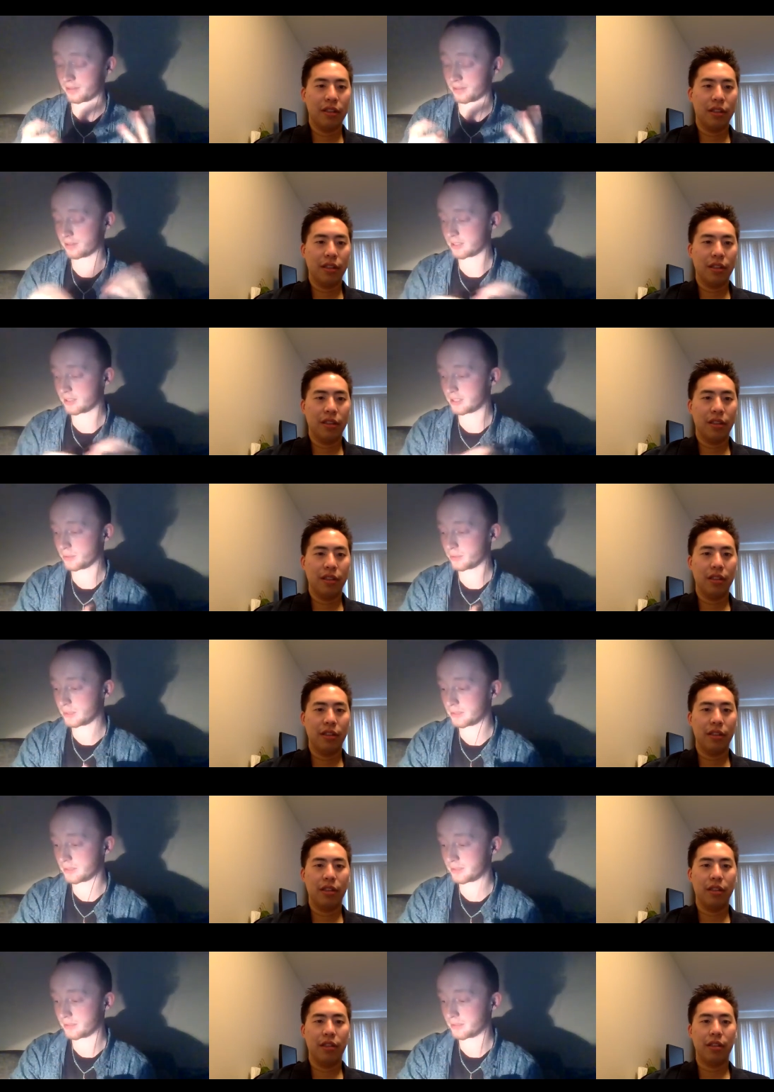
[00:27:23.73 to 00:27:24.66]
Speaker 1: She's really
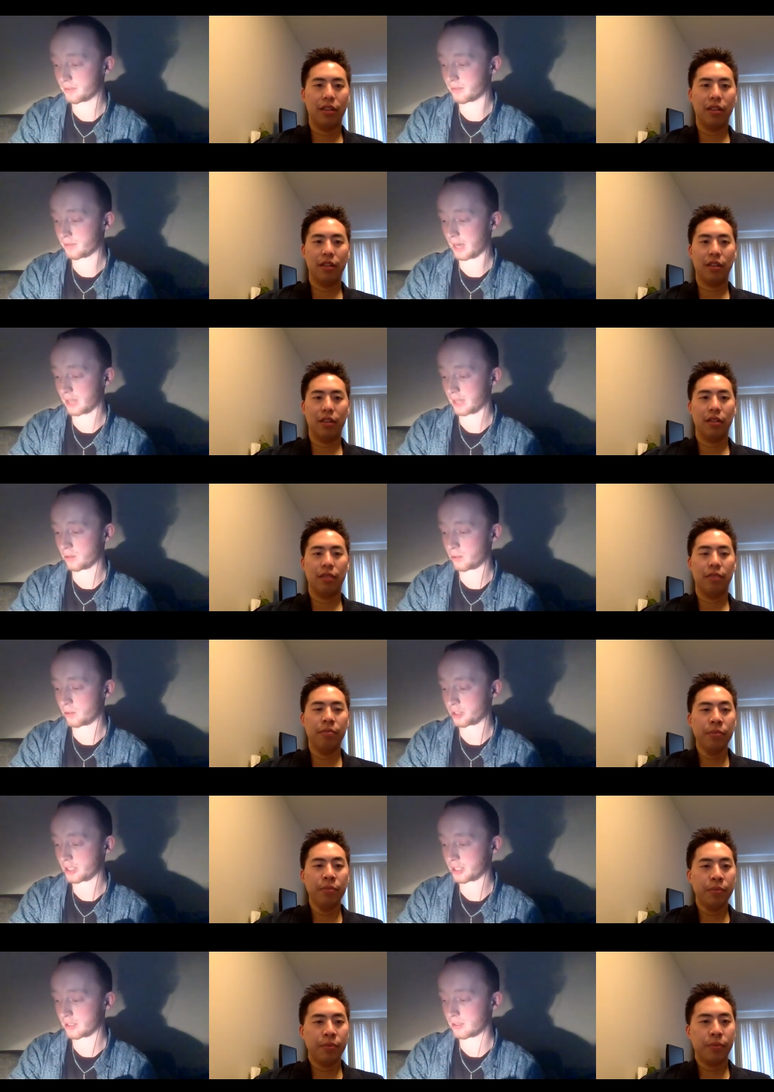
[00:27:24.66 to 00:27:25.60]
fearful for like, oh shit,
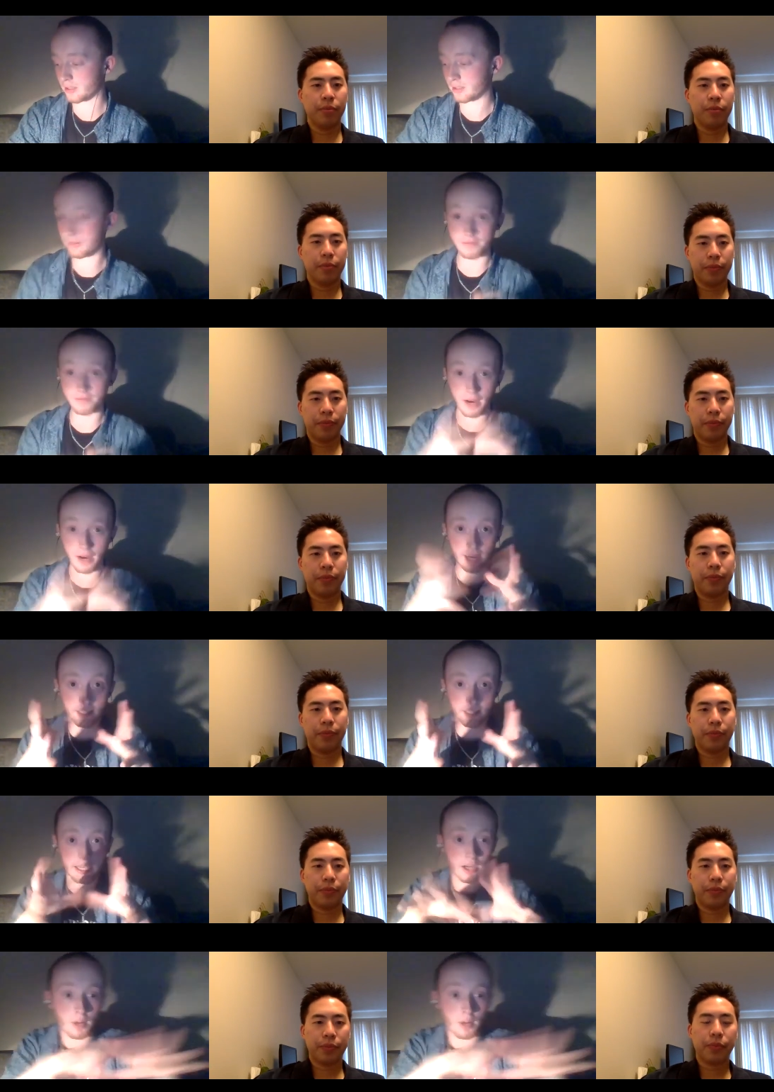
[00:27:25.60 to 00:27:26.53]
the fire, there can
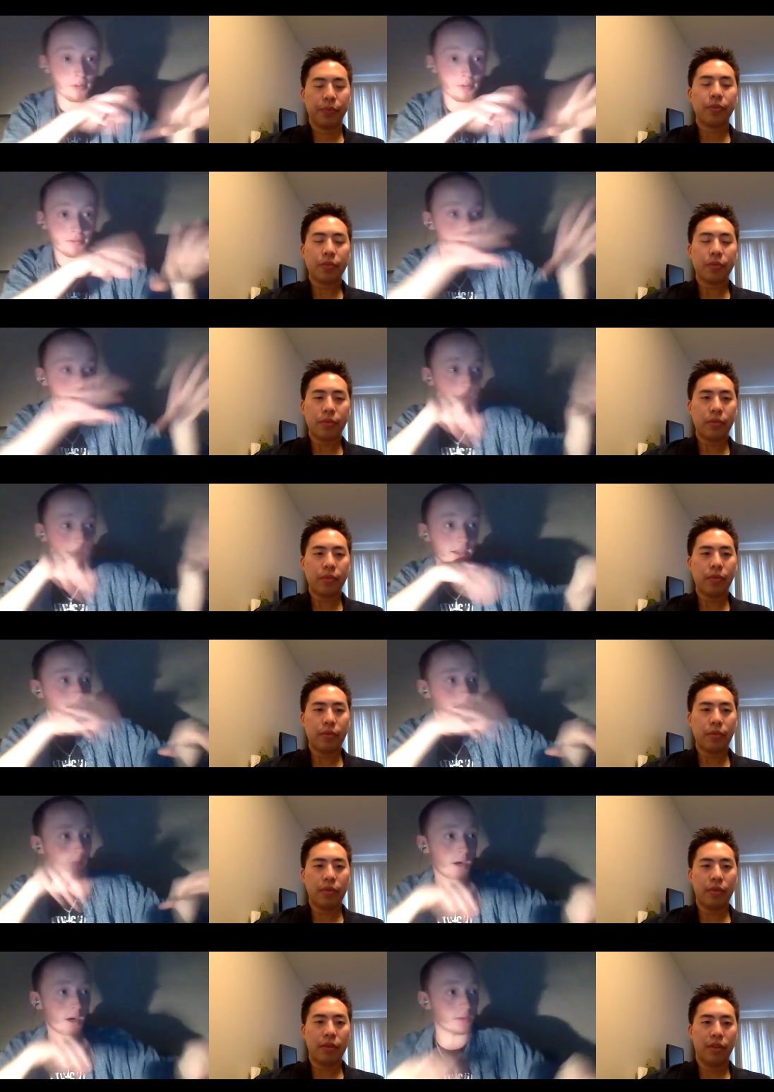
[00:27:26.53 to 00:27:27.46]
come a fire
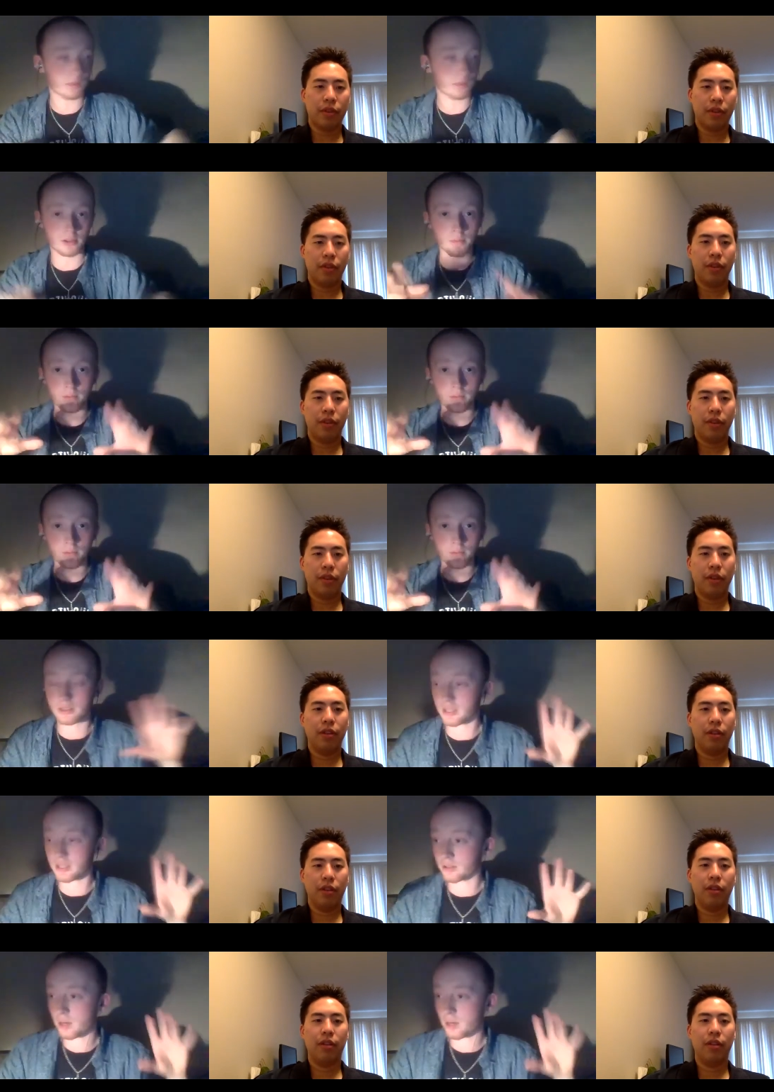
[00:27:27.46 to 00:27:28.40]
around, or someone can
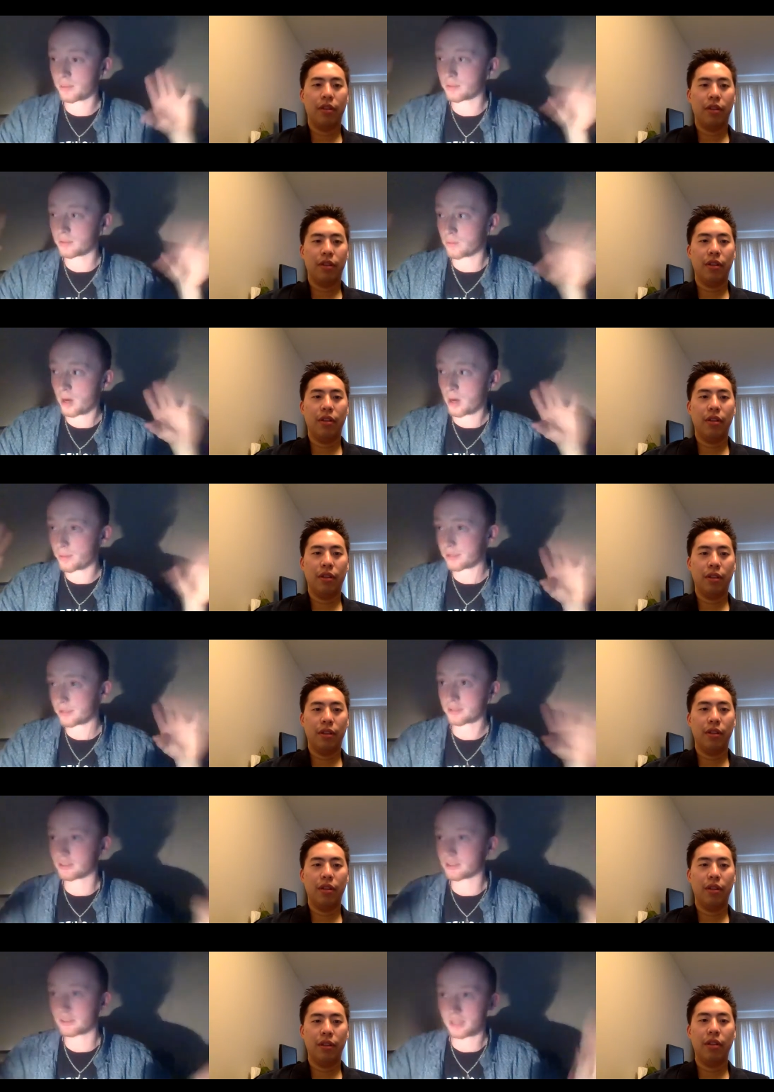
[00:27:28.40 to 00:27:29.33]
come and rob us
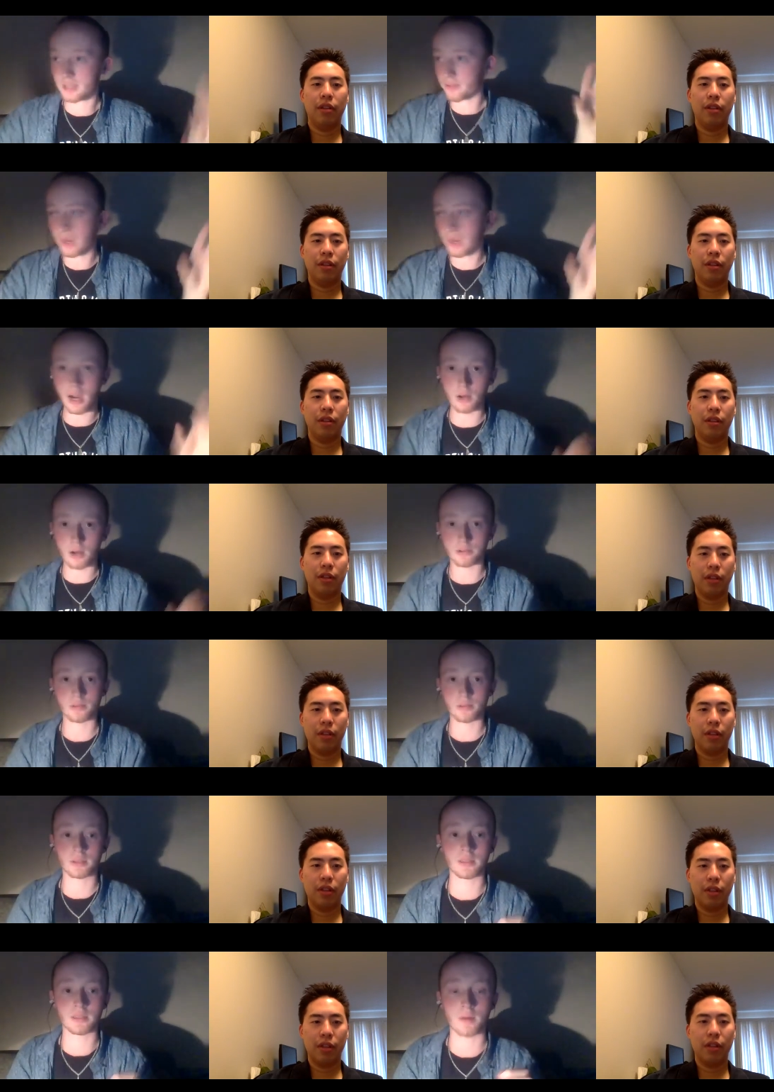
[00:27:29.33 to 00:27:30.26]
inside the house or
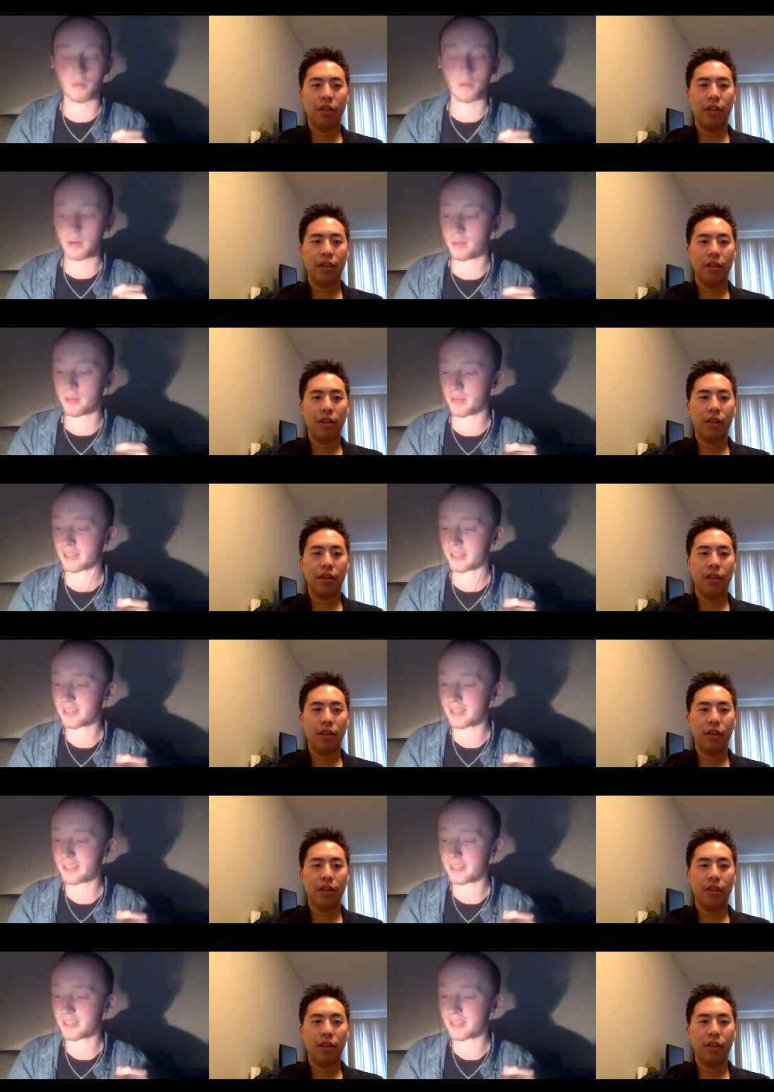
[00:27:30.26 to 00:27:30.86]
whatever. Where I'm like,